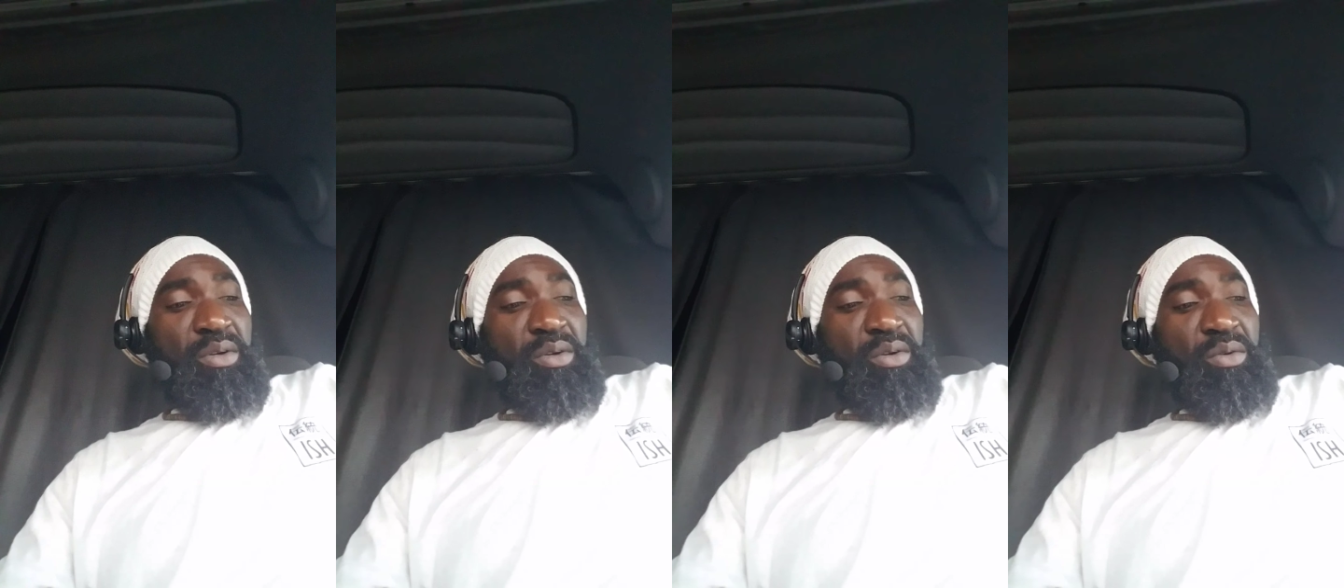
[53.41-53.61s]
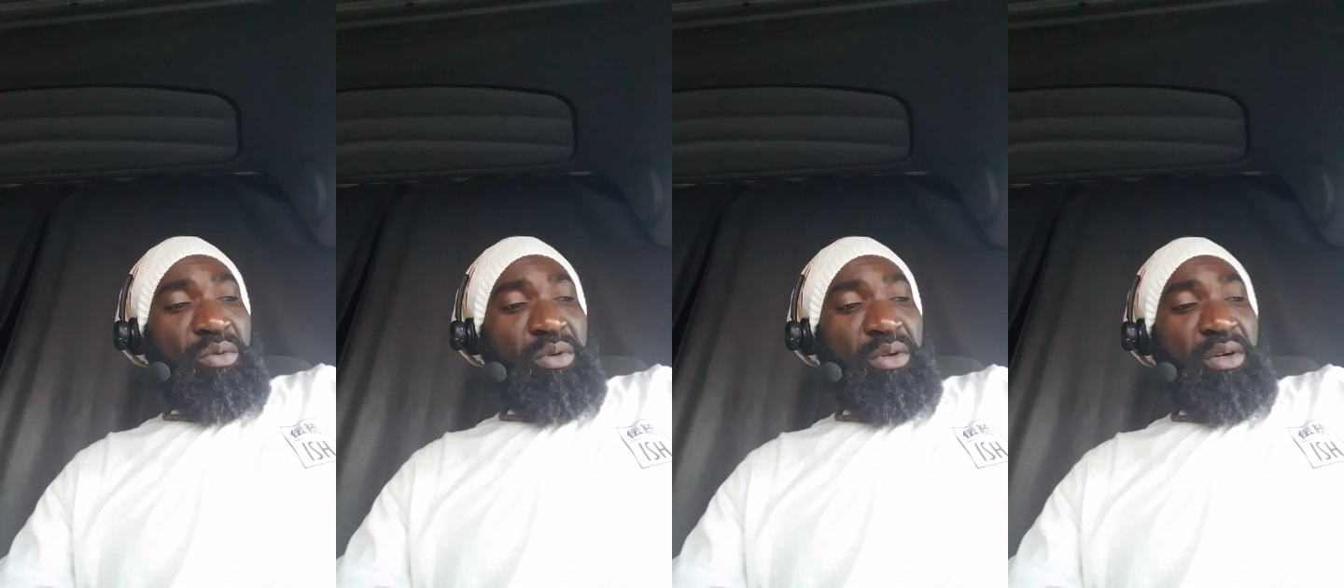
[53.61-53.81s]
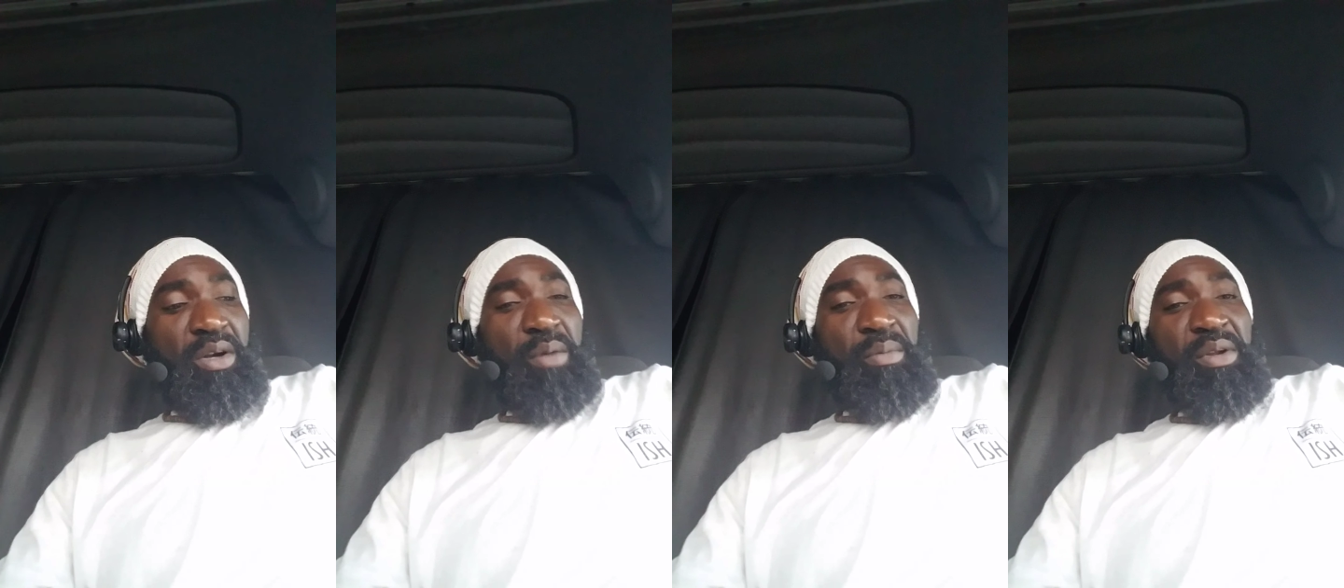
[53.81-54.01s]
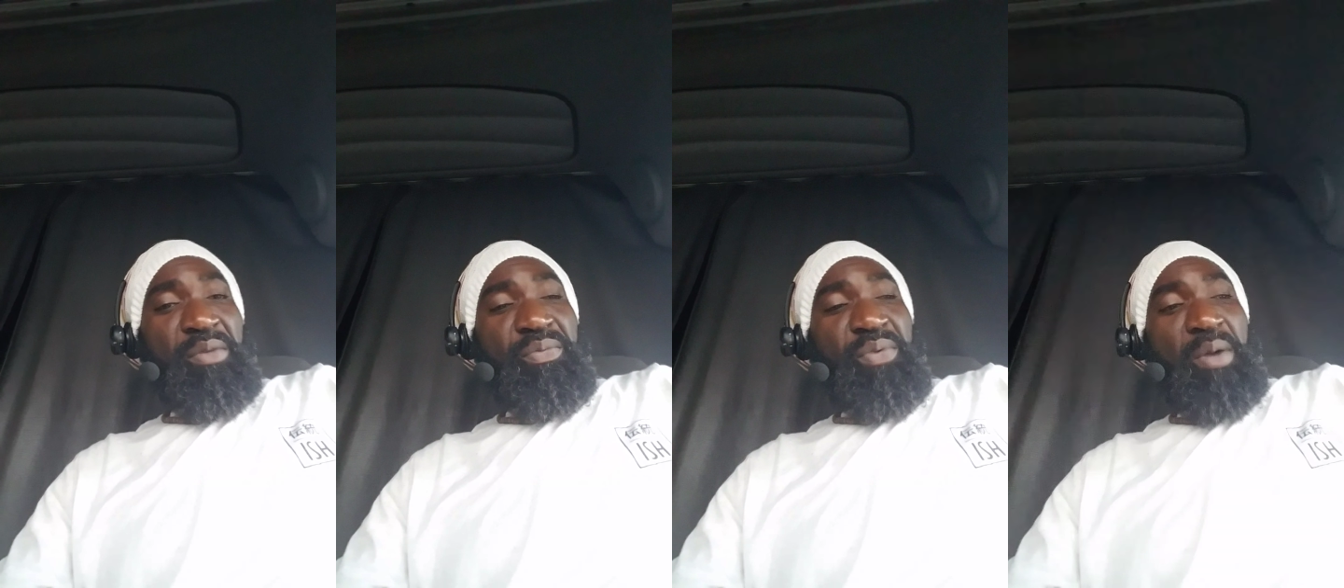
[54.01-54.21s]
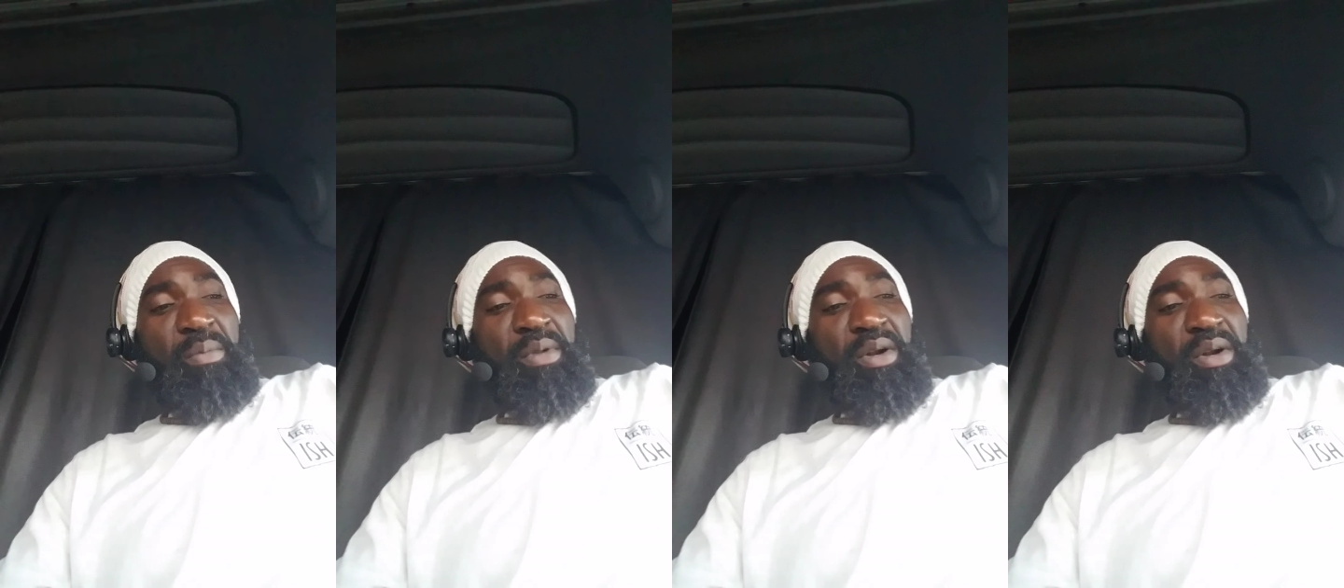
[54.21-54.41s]
We're coming
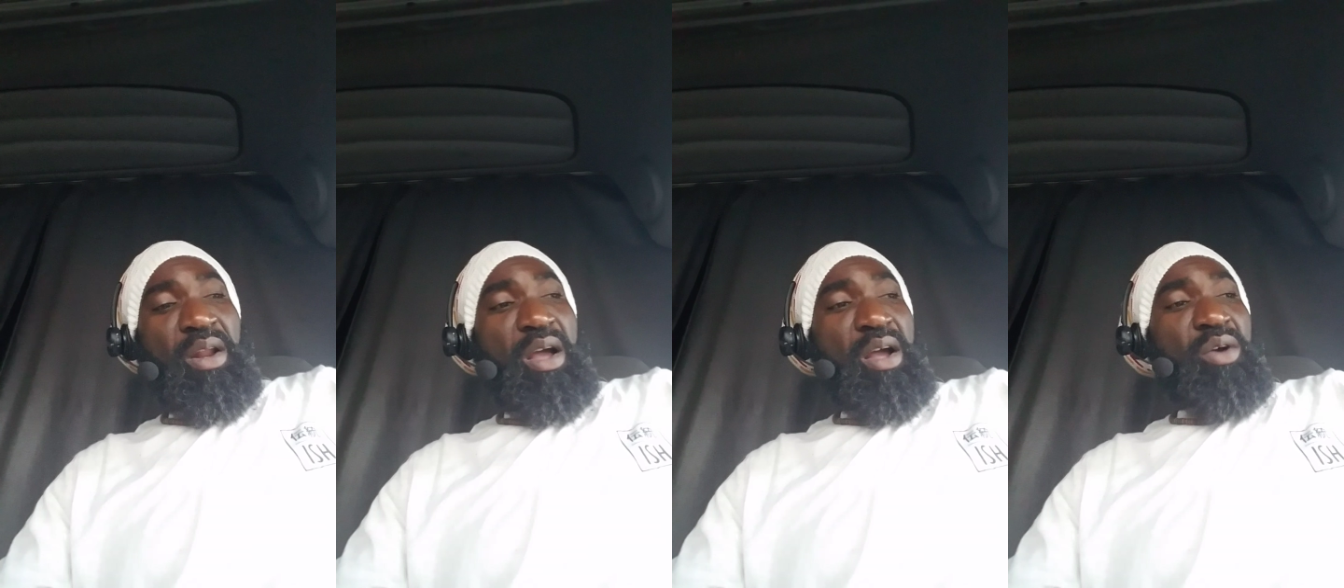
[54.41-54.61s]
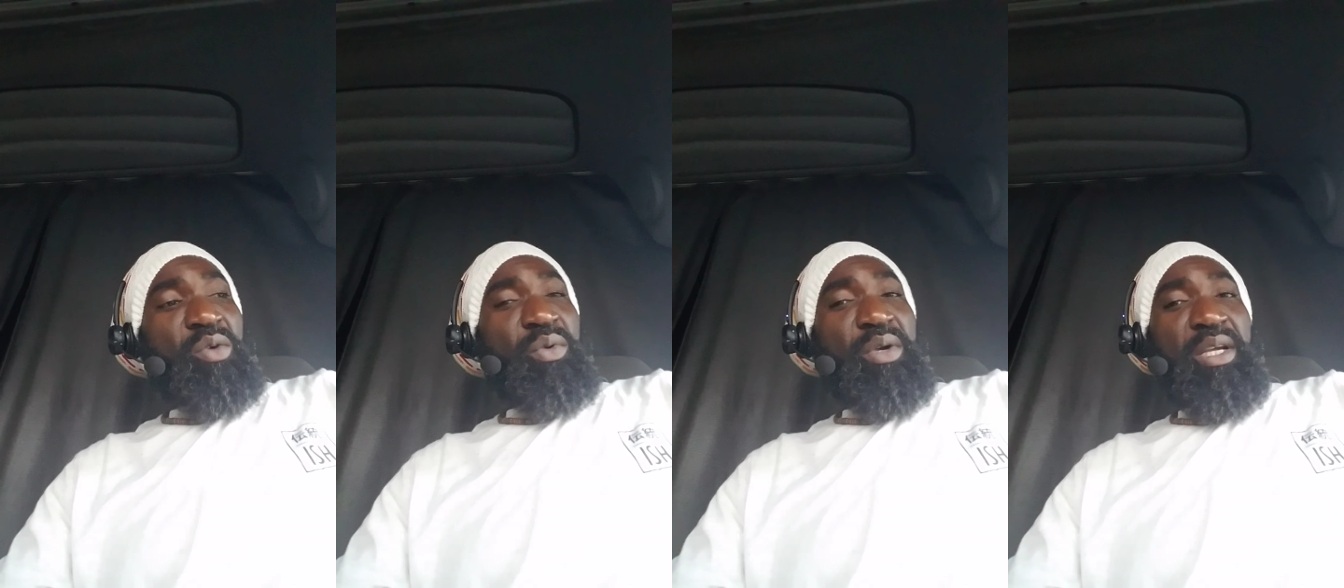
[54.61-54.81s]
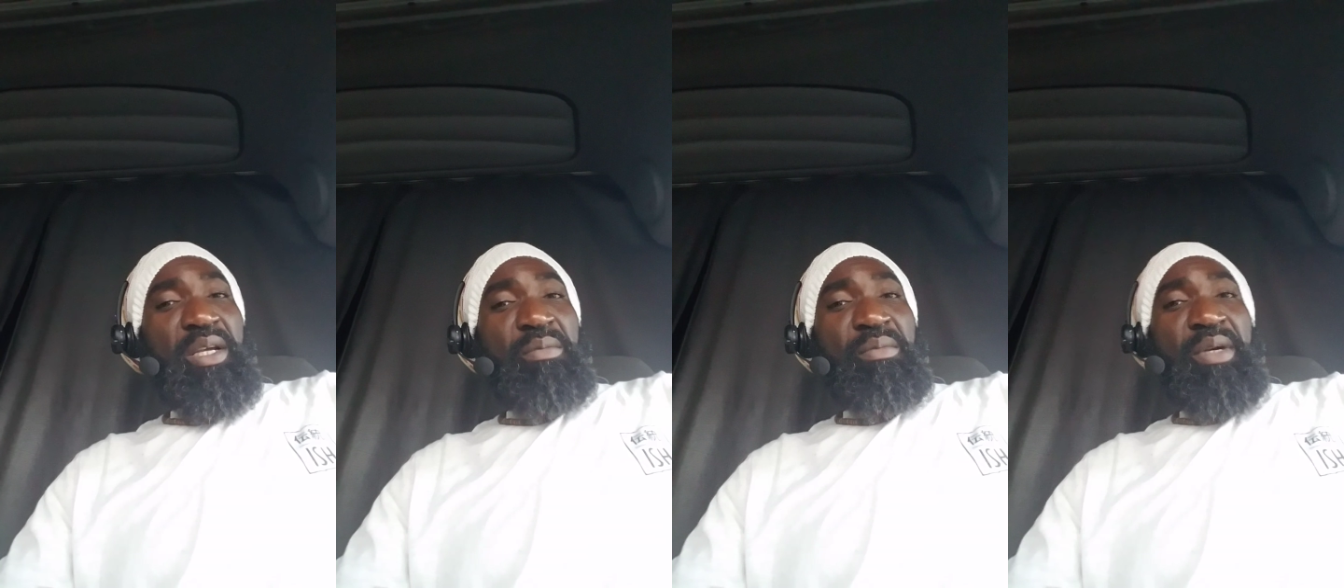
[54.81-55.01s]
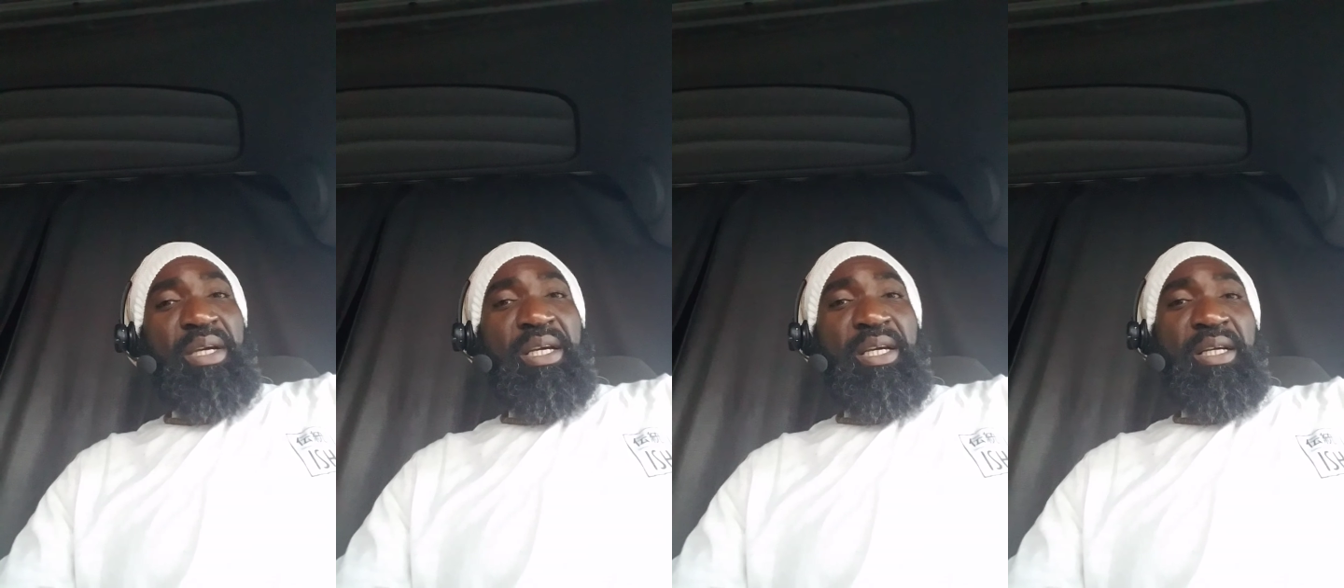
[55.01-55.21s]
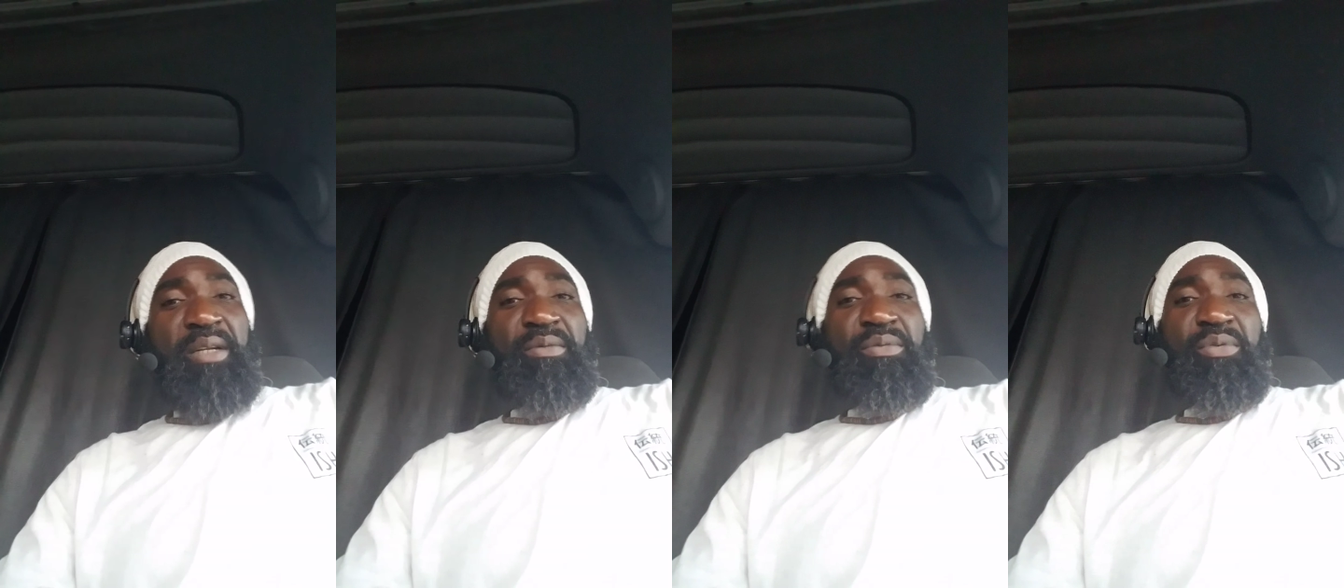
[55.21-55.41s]
from a long way, man,